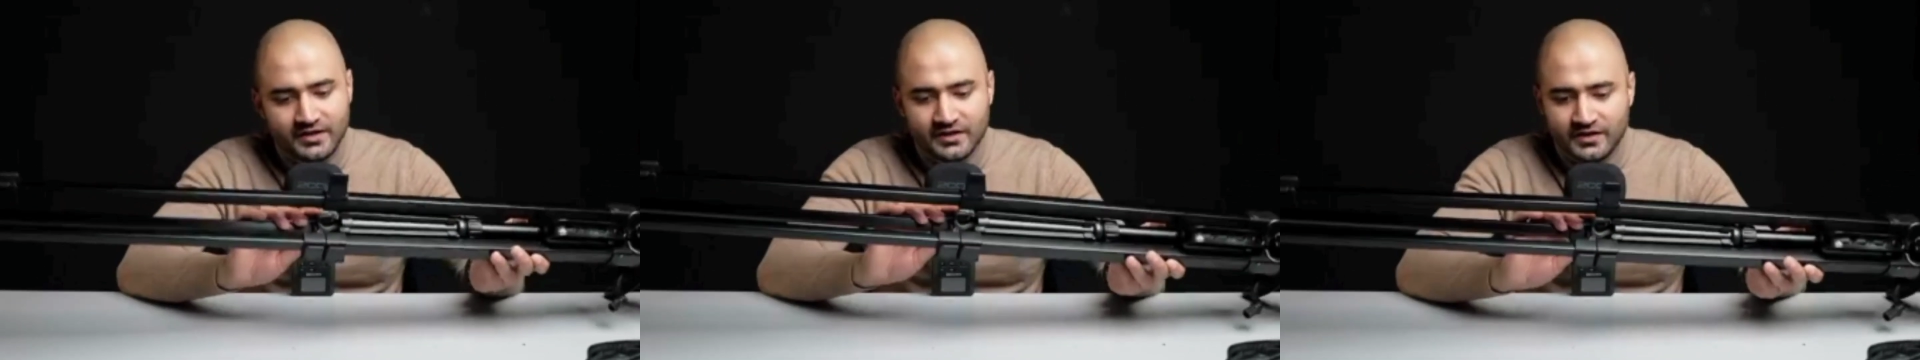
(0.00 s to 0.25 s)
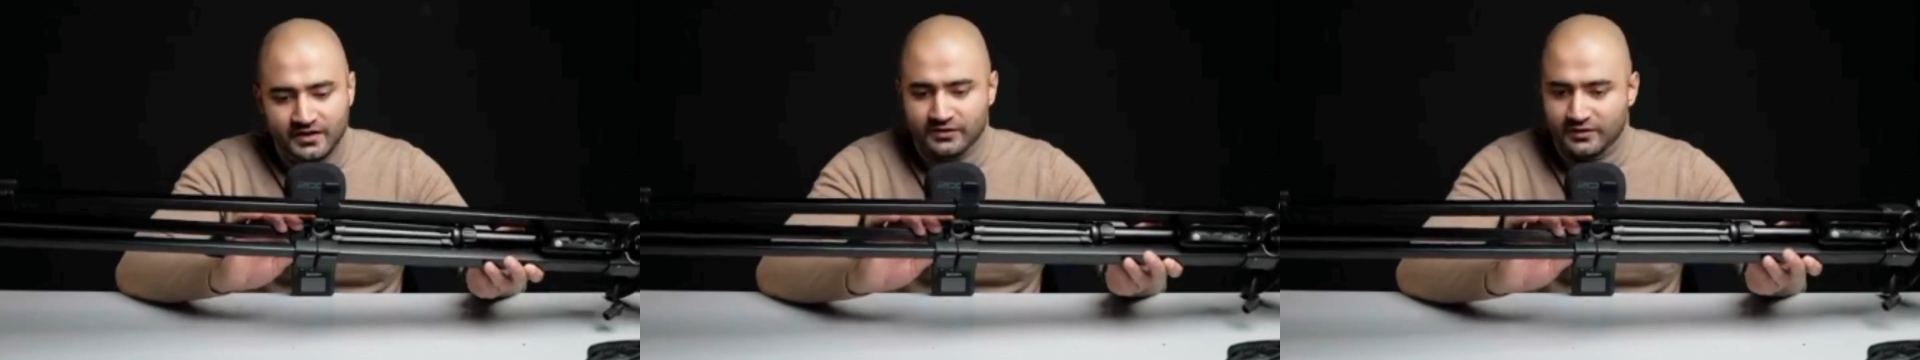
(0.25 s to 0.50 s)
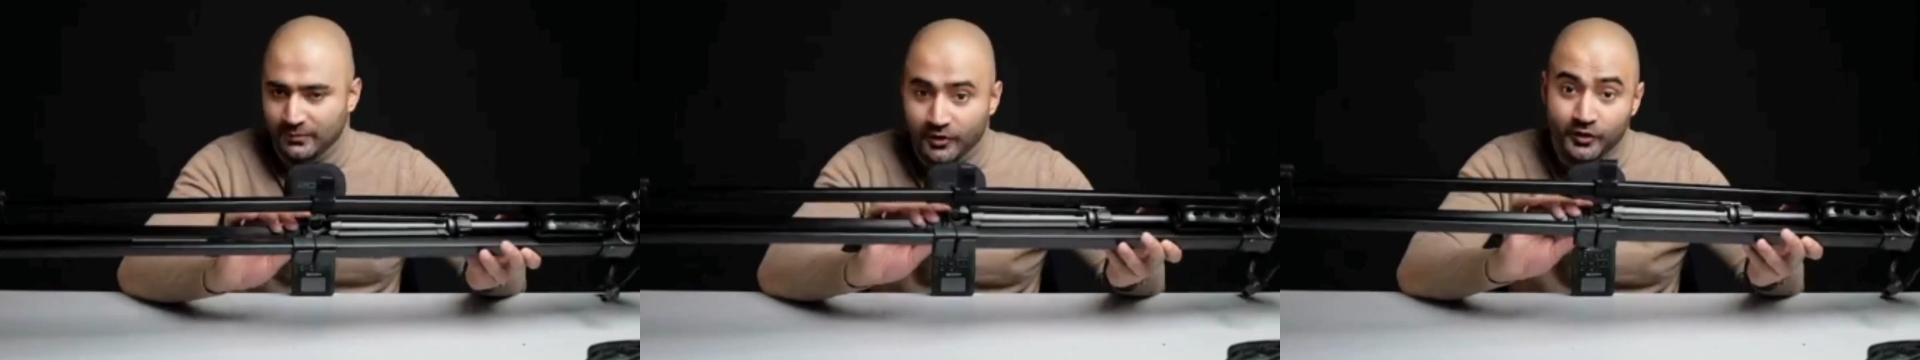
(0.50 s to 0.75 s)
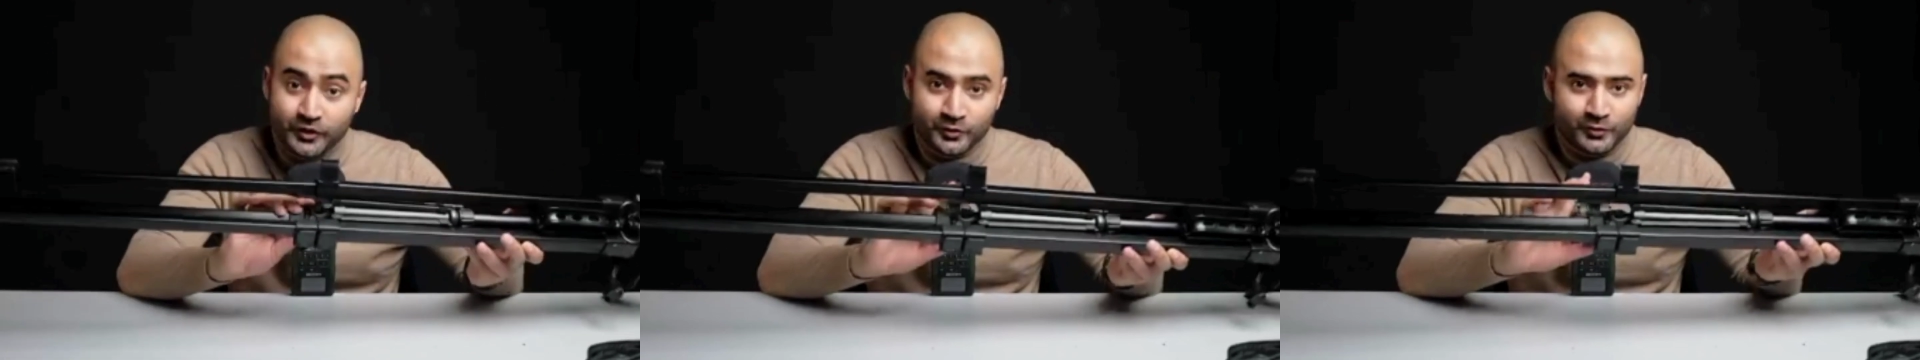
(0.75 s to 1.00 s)
So I'm not going to
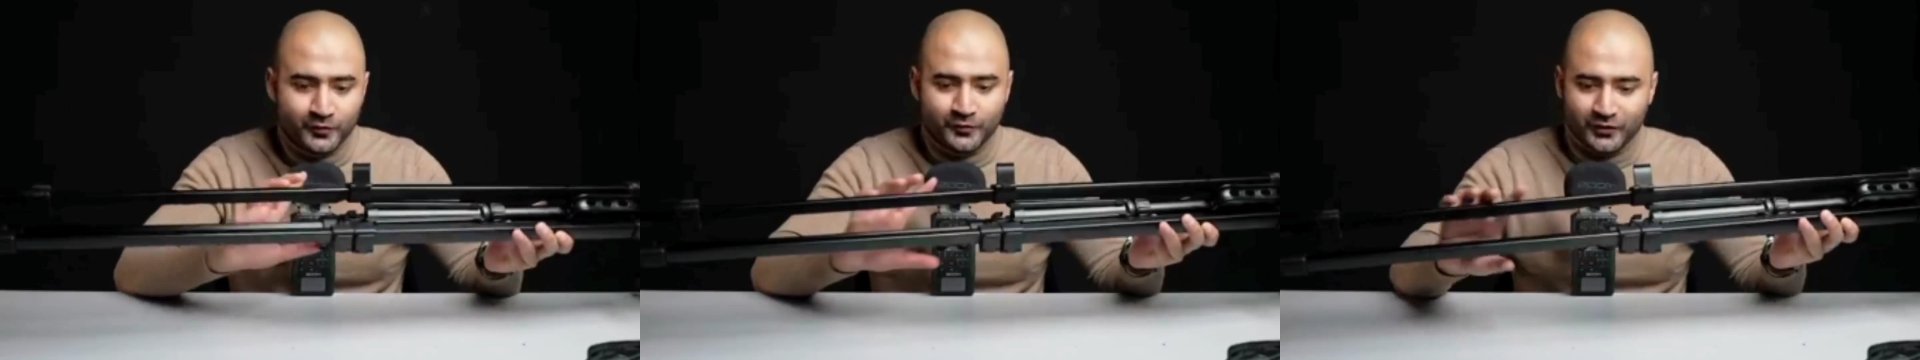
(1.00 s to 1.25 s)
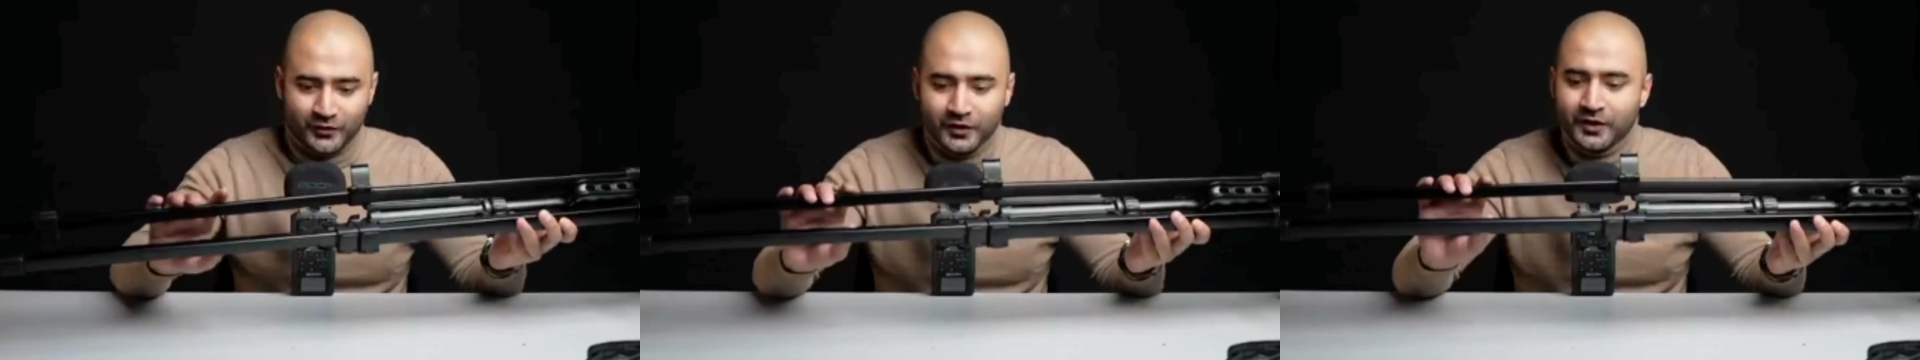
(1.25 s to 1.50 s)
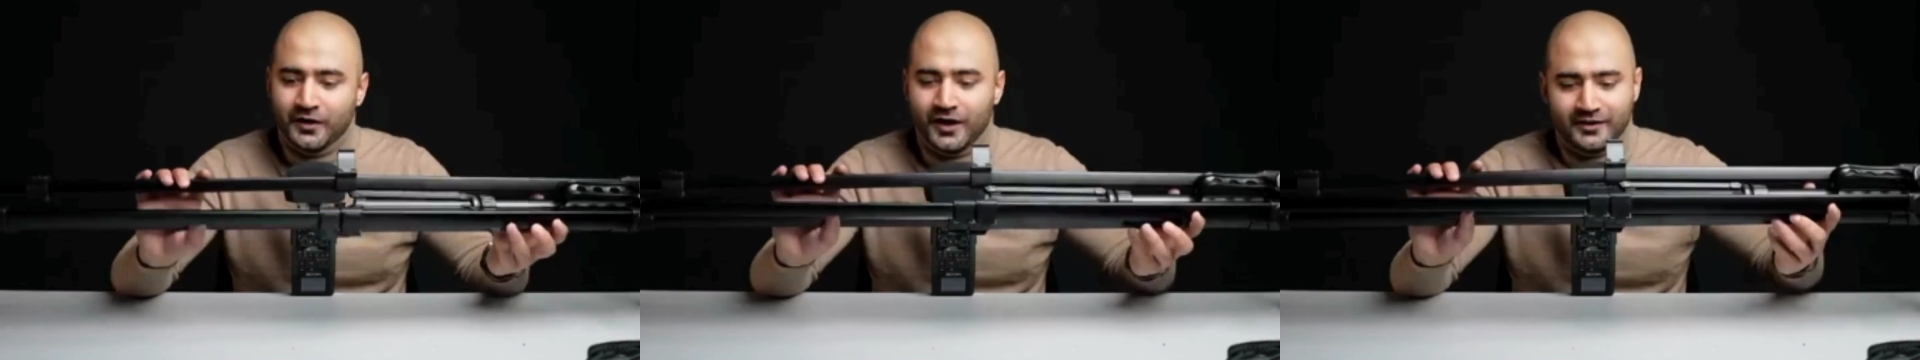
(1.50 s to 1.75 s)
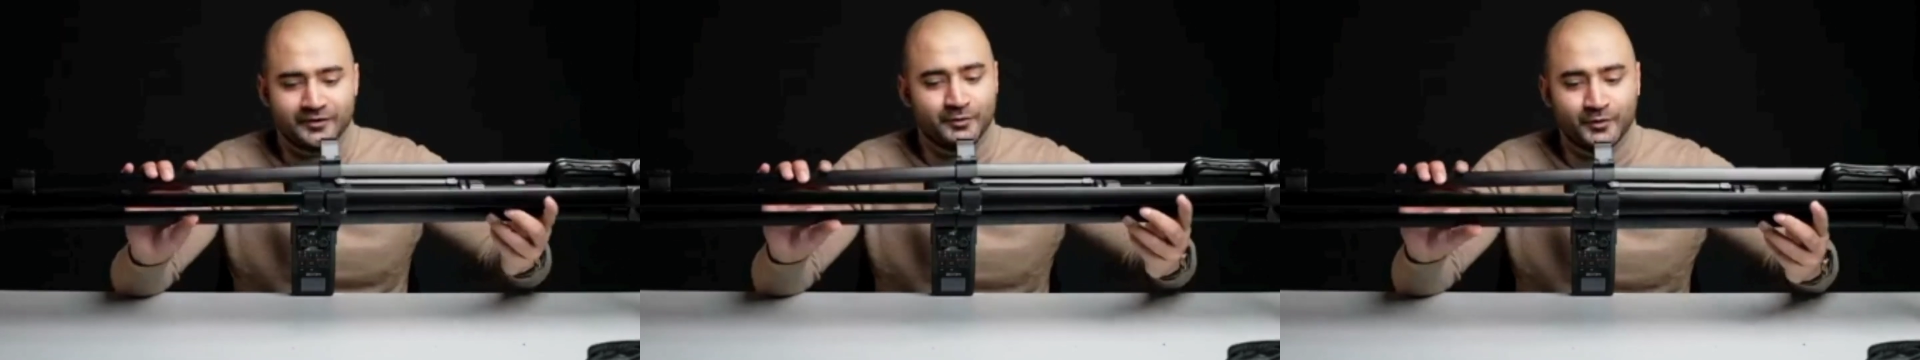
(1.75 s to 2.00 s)
do for the other
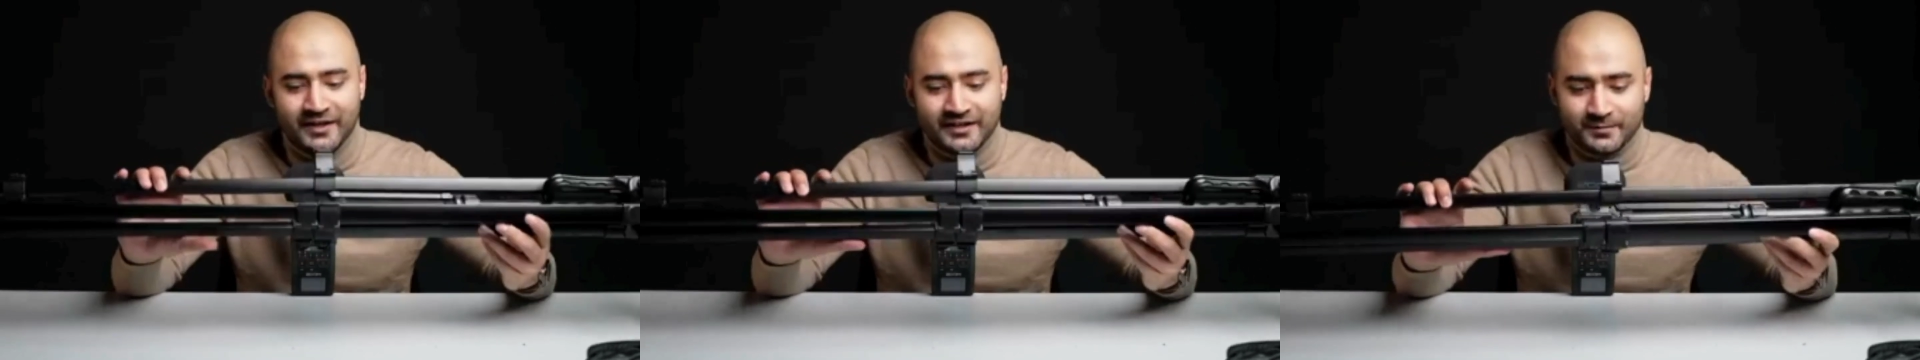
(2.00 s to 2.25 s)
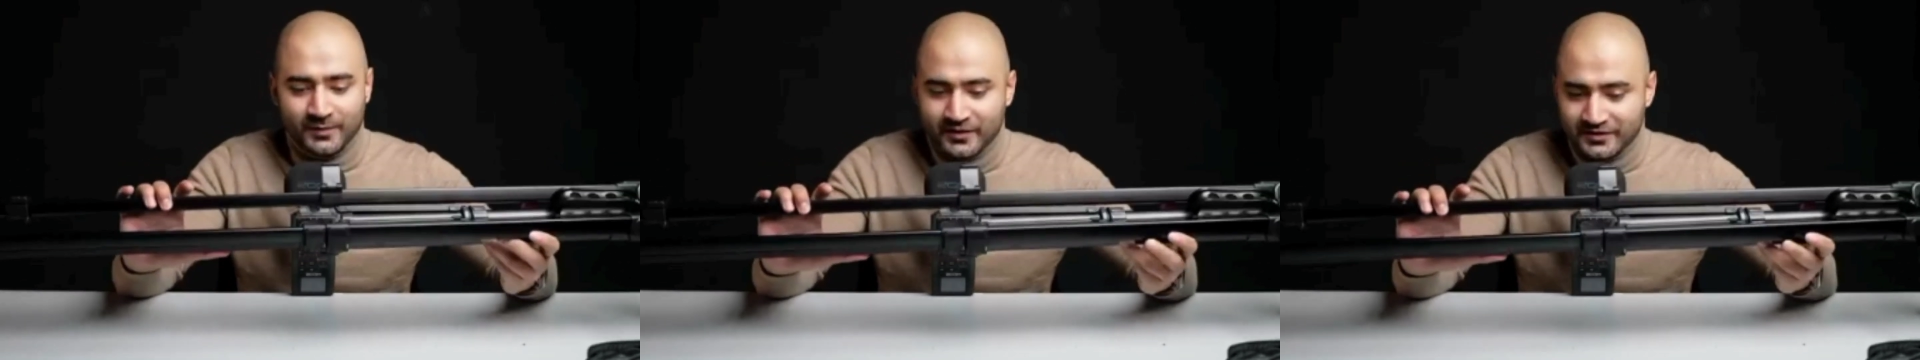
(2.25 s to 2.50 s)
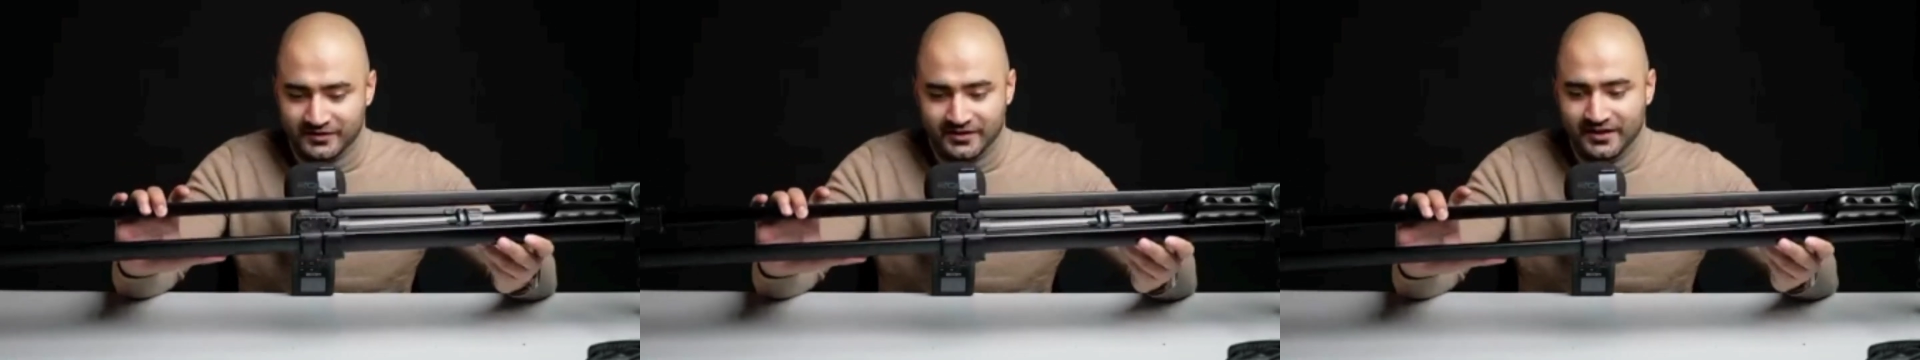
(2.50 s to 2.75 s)
2 legs because